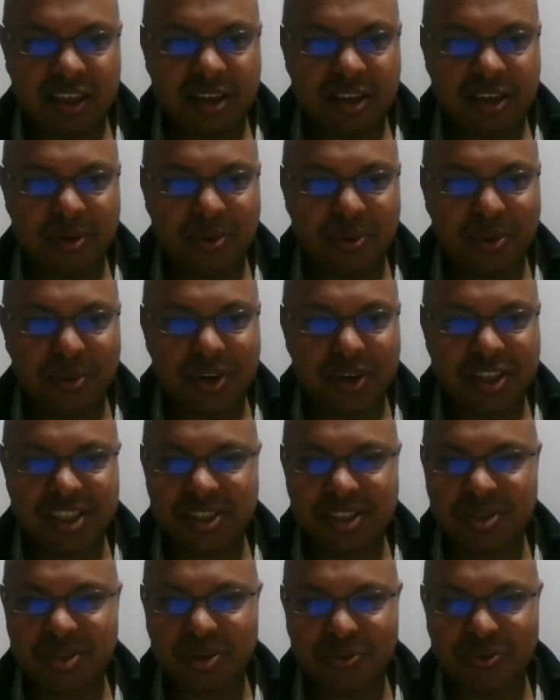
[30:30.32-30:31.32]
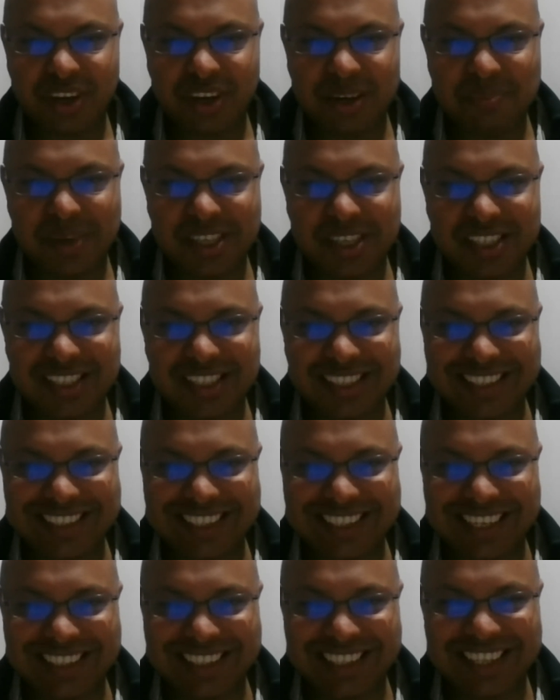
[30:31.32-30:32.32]
No questions so far, but
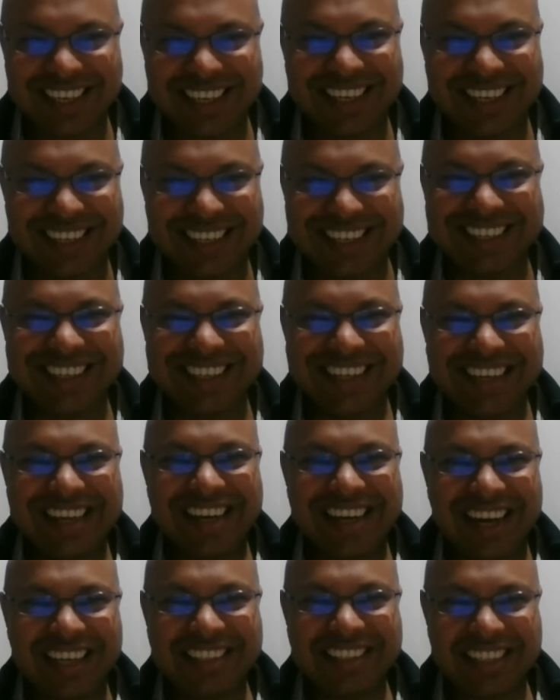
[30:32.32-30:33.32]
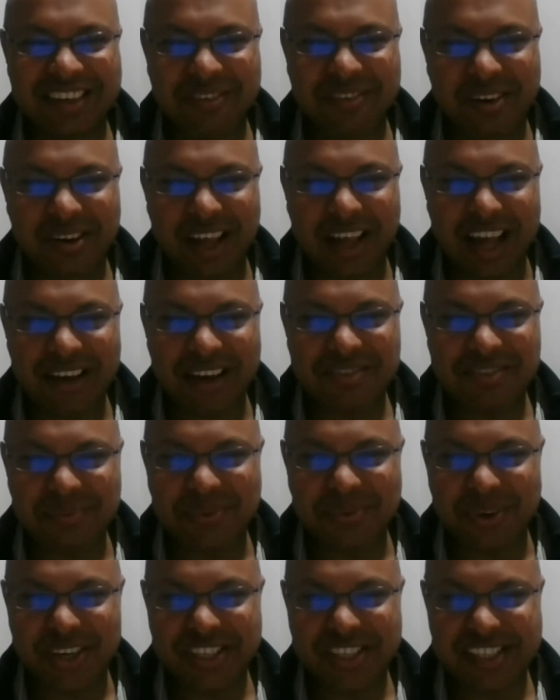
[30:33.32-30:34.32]
I think I think we'll have some
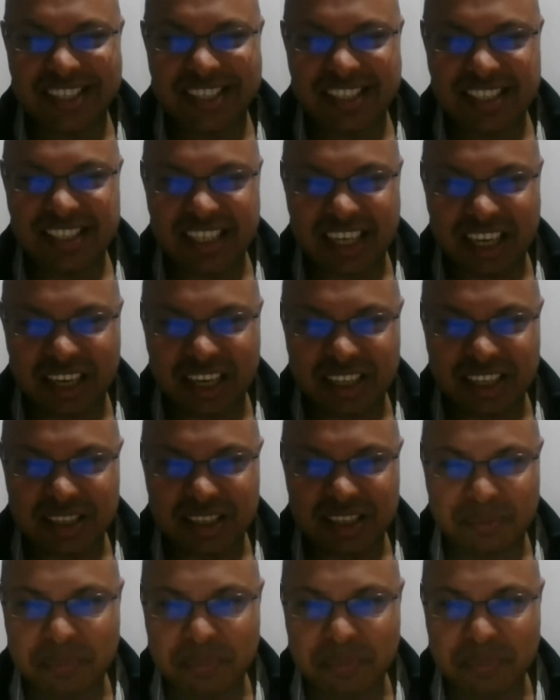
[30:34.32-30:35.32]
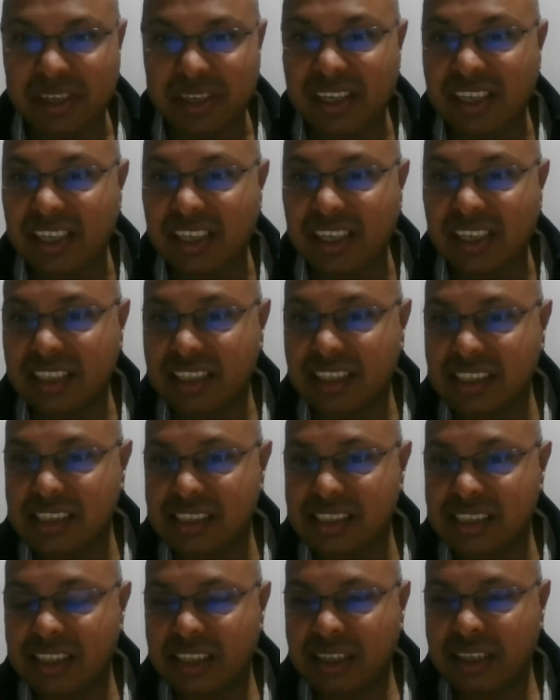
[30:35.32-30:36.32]
questions. Some people.
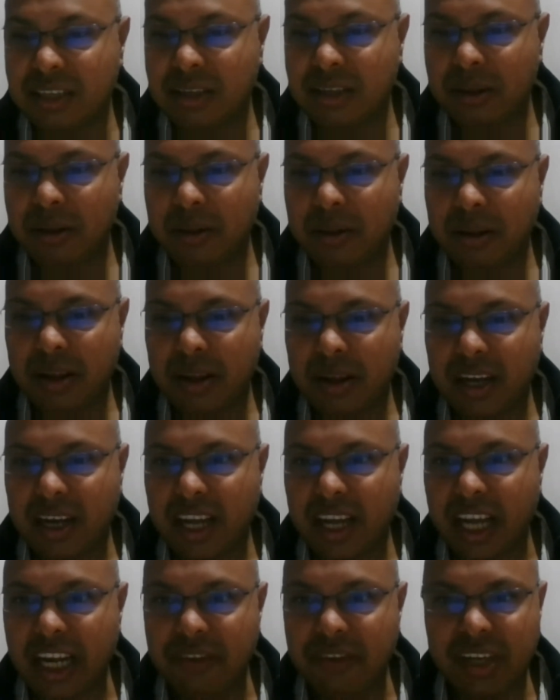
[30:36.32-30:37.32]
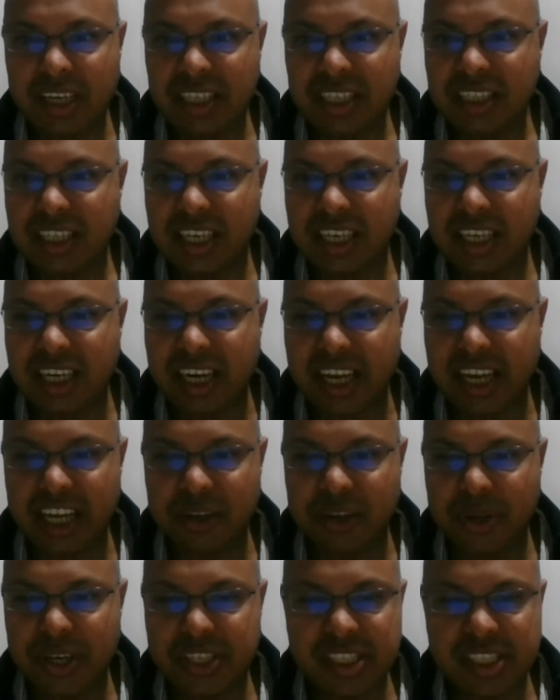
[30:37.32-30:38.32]
Anyone? Any
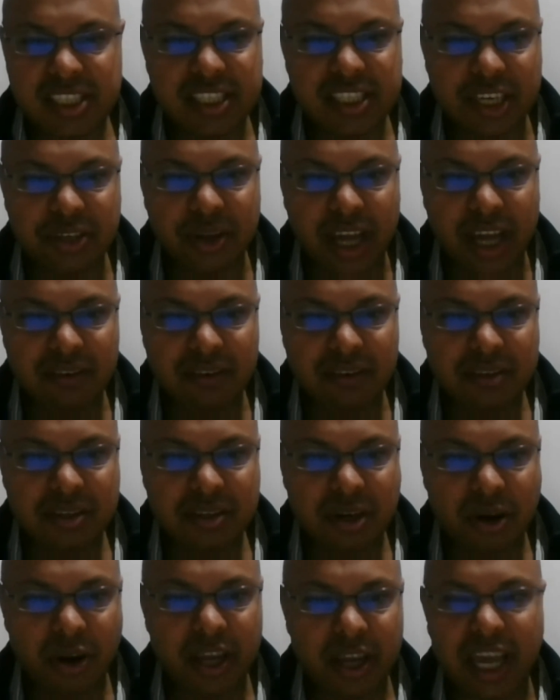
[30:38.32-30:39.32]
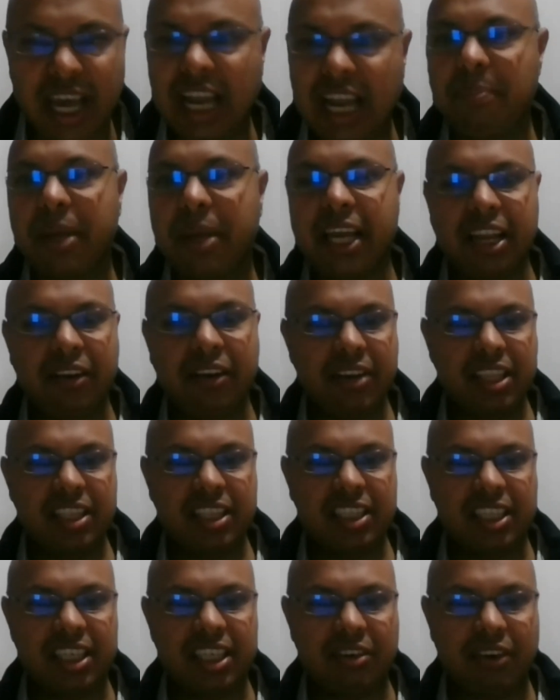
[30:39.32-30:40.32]
questions that you have? Okay, I'll begin with
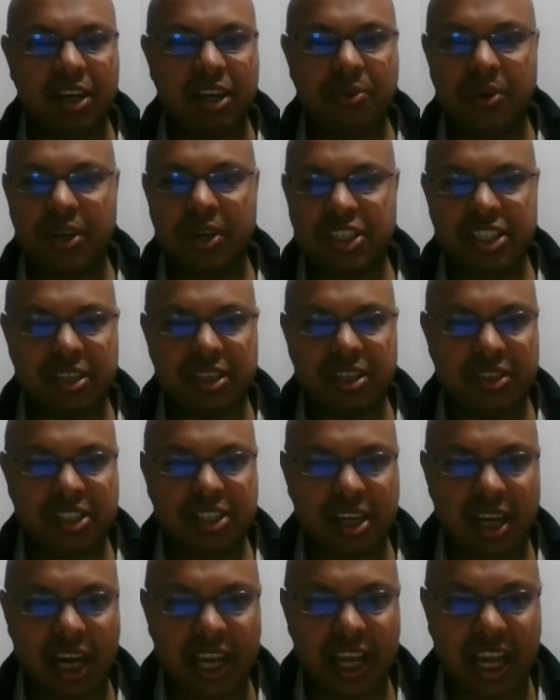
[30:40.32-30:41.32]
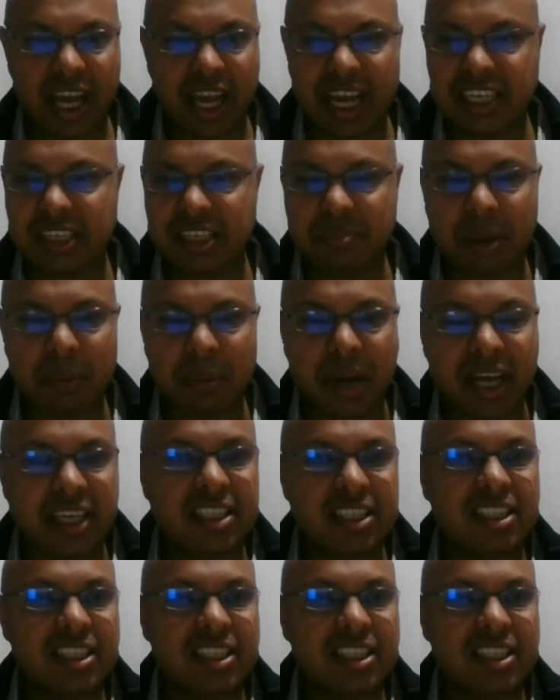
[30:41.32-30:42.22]
one question which I had in my mind